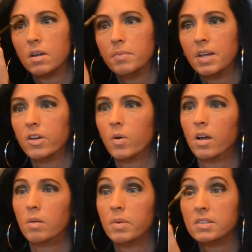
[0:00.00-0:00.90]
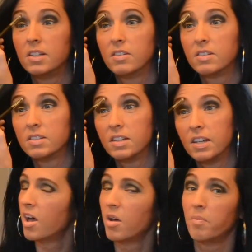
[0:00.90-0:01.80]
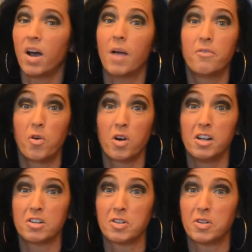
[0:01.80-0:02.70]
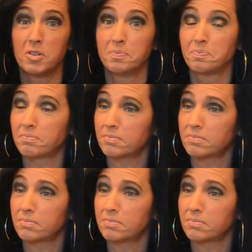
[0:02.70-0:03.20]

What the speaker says: I'm giving away all my secrets today. I'm 40 years old.